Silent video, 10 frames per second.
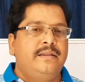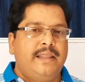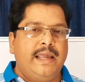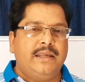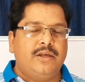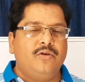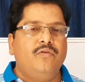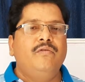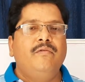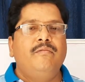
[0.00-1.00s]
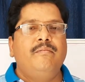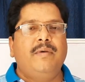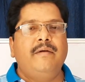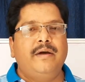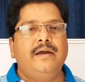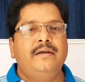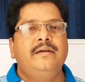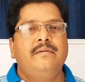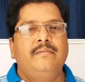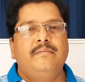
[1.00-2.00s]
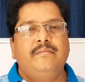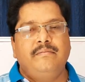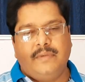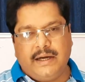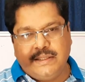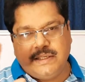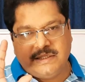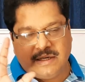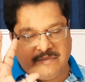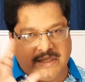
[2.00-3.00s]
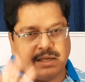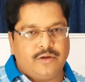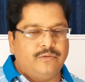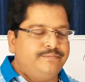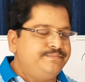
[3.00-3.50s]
Thank you. Bye bye, ladies and gentlemen. Thank you.